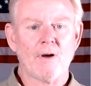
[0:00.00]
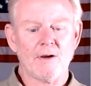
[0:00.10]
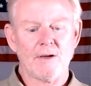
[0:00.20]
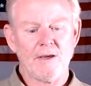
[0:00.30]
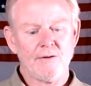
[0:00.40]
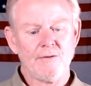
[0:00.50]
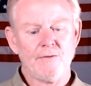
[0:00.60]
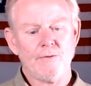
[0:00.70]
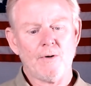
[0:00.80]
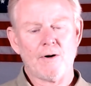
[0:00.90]

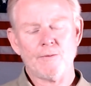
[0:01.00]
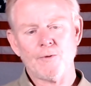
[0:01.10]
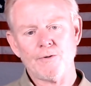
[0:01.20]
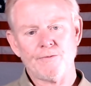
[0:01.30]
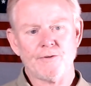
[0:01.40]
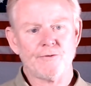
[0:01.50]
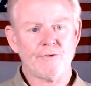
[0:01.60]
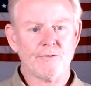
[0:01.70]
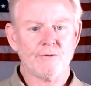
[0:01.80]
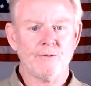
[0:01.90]
into automotive
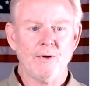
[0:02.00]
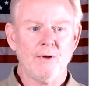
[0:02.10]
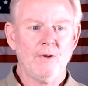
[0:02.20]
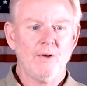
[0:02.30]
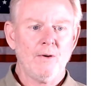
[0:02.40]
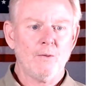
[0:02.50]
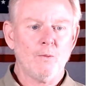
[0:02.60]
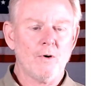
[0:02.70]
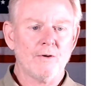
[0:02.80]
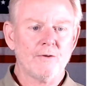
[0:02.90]
engines
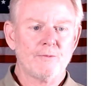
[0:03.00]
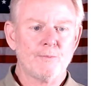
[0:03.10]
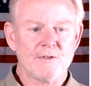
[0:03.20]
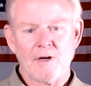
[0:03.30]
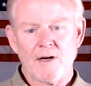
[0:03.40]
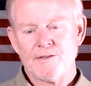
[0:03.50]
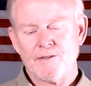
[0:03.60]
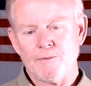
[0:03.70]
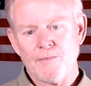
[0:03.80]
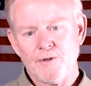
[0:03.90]
was, besides
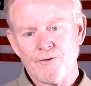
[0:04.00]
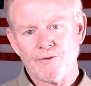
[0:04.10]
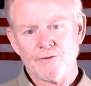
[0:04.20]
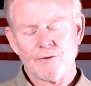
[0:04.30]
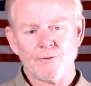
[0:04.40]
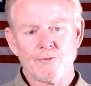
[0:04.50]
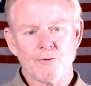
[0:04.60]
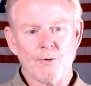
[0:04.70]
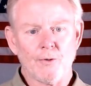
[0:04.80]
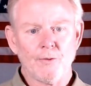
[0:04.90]
emissions
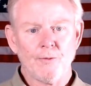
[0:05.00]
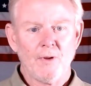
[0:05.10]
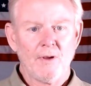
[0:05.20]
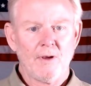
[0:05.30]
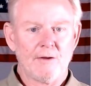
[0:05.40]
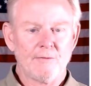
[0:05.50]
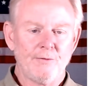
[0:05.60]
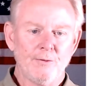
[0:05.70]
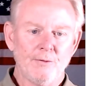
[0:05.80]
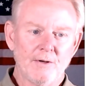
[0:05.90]
control and
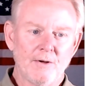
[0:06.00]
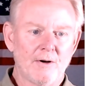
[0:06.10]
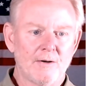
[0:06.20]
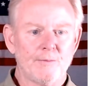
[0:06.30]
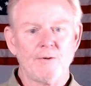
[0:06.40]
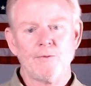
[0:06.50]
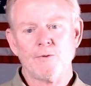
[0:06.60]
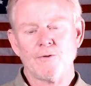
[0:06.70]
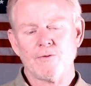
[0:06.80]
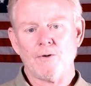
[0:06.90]
fuel economy,
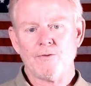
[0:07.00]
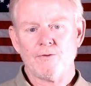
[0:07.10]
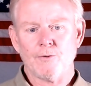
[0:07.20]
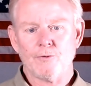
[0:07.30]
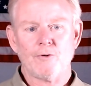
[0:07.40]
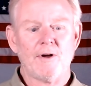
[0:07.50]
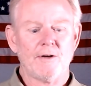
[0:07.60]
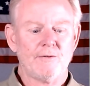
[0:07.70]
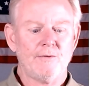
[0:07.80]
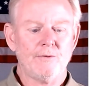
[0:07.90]
was also
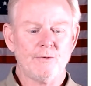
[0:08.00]
trying to